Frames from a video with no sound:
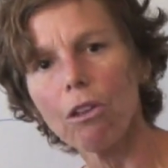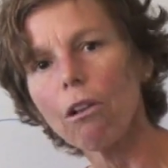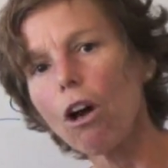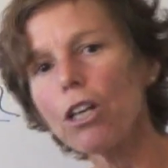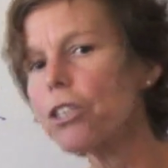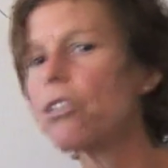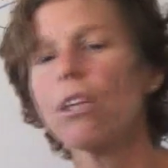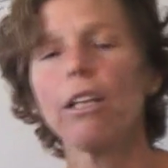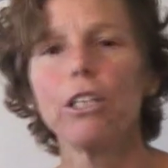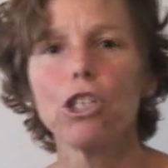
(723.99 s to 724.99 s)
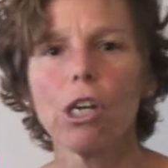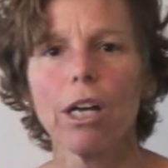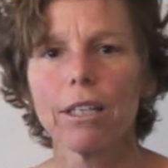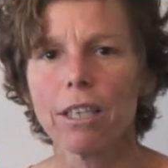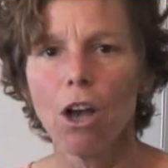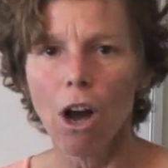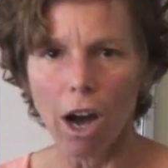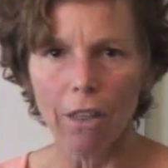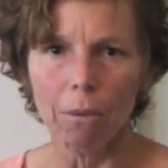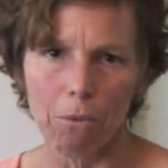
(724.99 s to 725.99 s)
the largest selling drugs
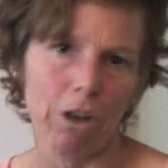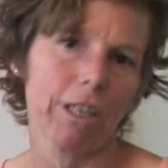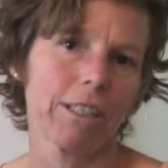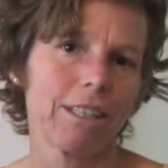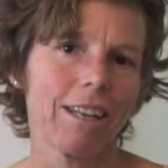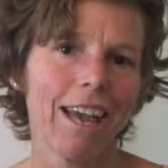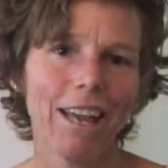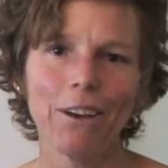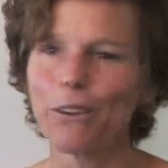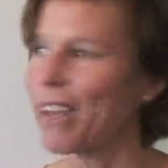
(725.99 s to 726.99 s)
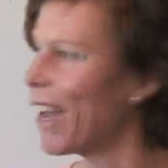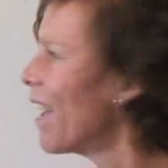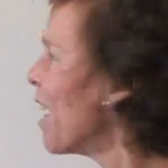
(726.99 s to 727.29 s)
on the market today, okay?